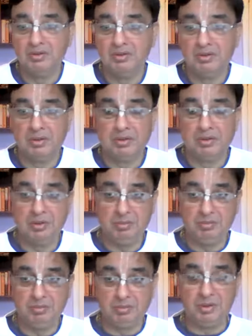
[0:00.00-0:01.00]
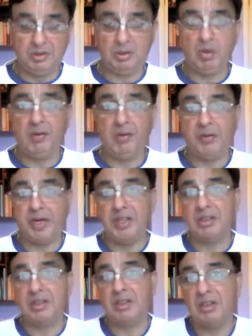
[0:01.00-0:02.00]
with his
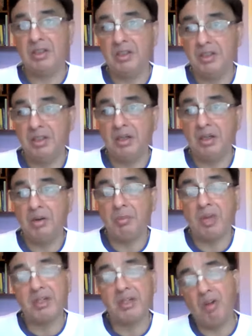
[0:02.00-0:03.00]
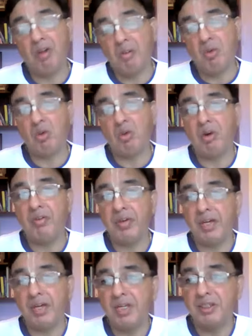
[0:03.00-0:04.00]
qualifications, you know, might have a lot more
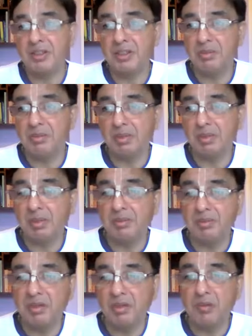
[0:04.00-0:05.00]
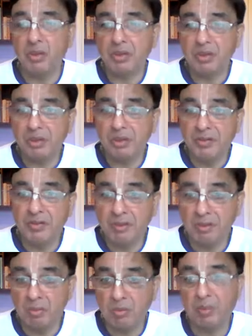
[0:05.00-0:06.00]
qualifications, but the devotion service
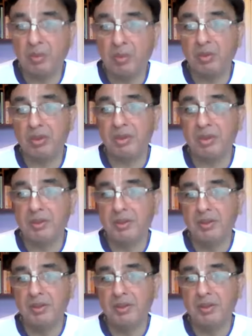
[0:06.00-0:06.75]
is more important.